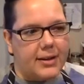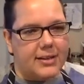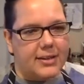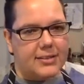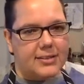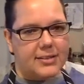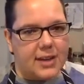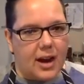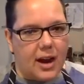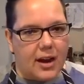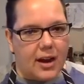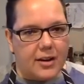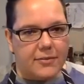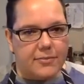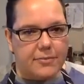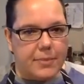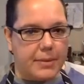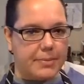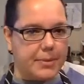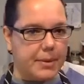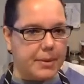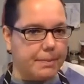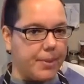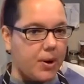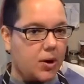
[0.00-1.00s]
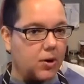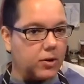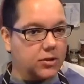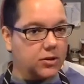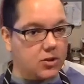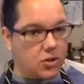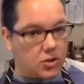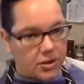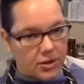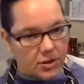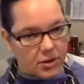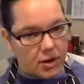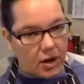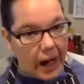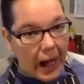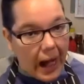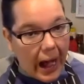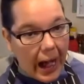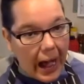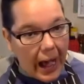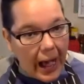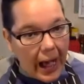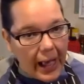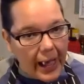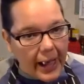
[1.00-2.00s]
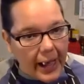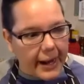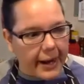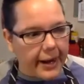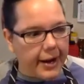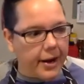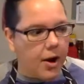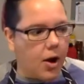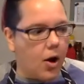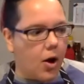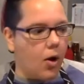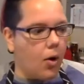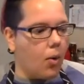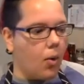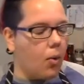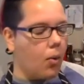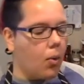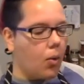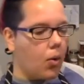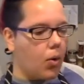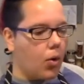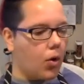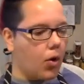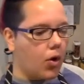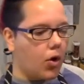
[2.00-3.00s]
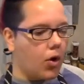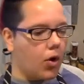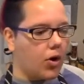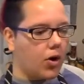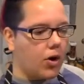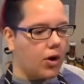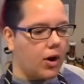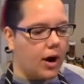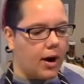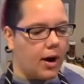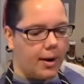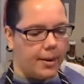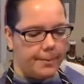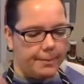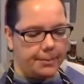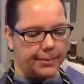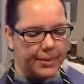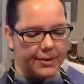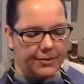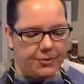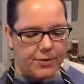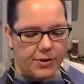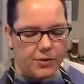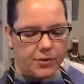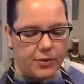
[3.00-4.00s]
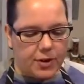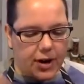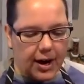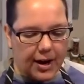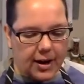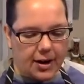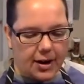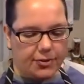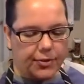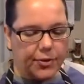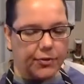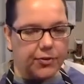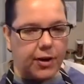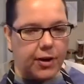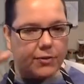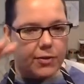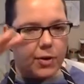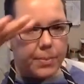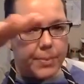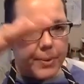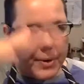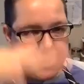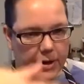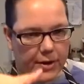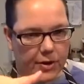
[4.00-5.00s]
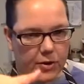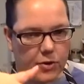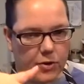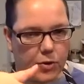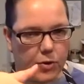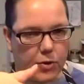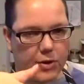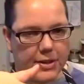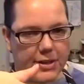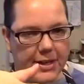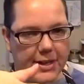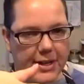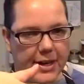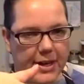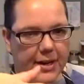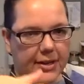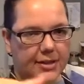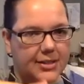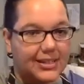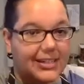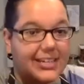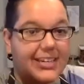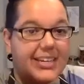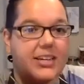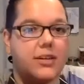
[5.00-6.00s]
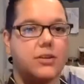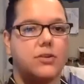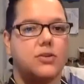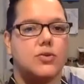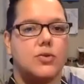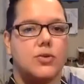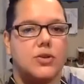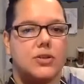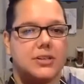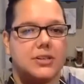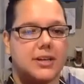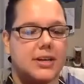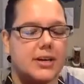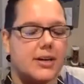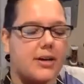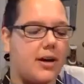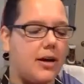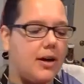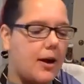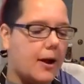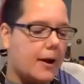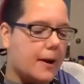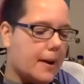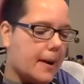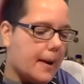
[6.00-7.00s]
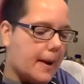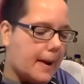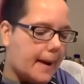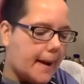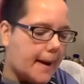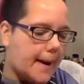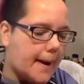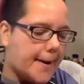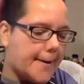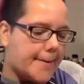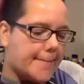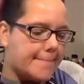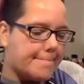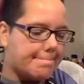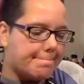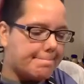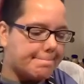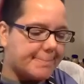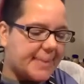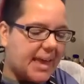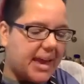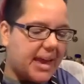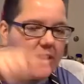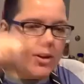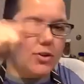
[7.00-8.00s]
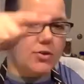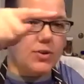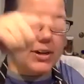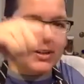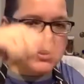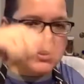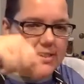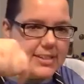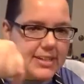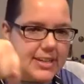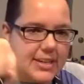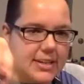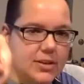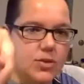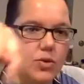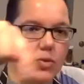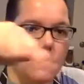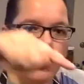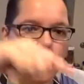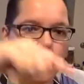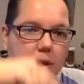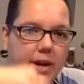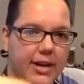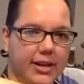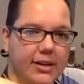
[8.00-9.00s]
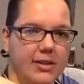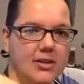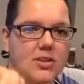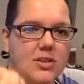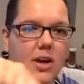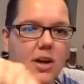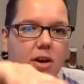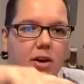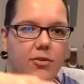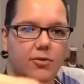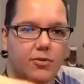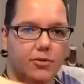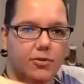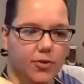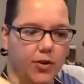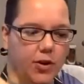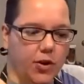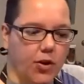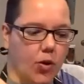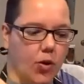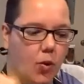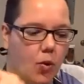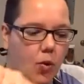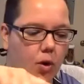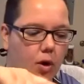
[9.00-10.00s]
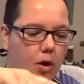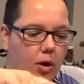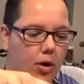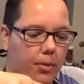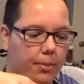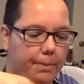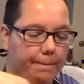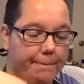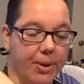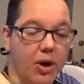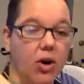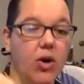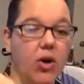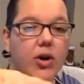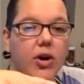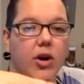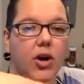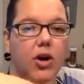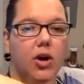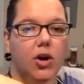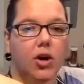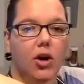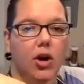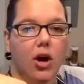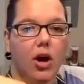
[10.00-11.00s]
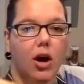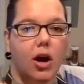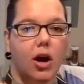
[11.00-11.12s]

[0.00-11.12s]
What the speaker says: is kind of maybe burns a little high, or if you've ever put your tortilla to heat a tortilla, and you can see the rings of your burner,